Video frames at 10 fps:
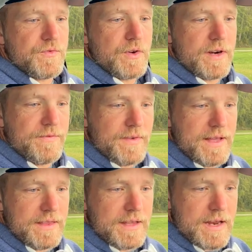trying to
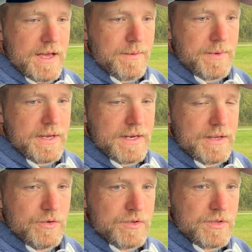find the knob and get it
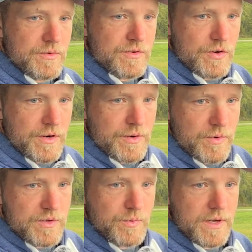used to turning
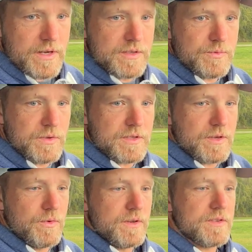which way is what's
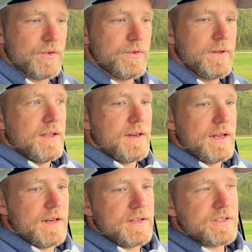going. So
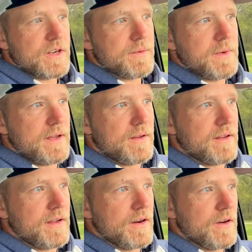now let's talk about
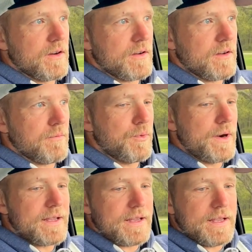our
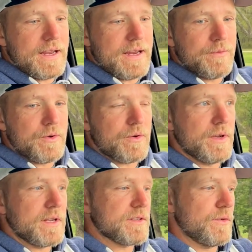brake gain real
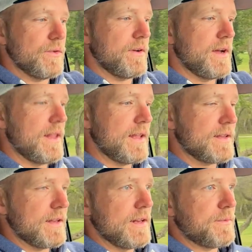quick. So I like
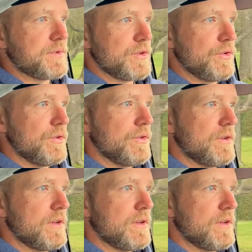to get up to